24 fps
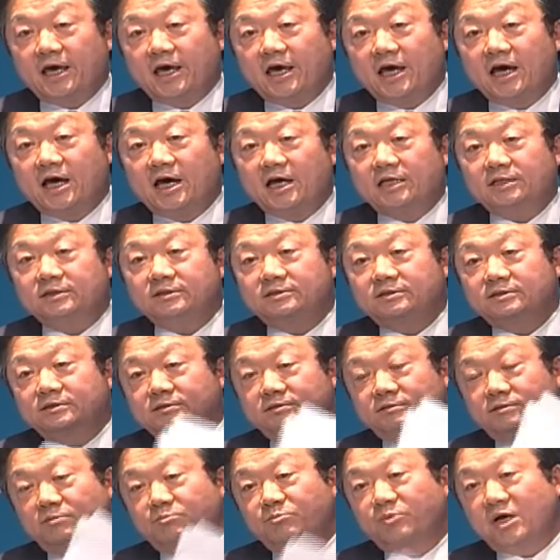And
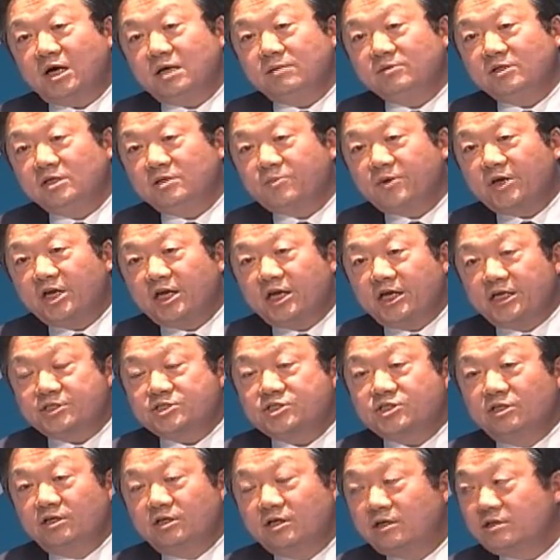the problem
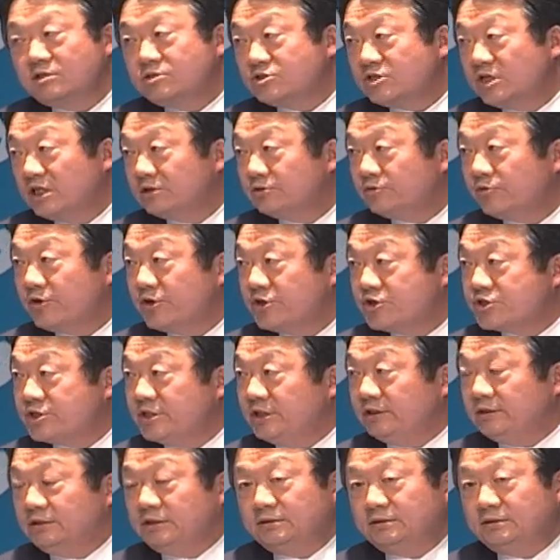is young generation.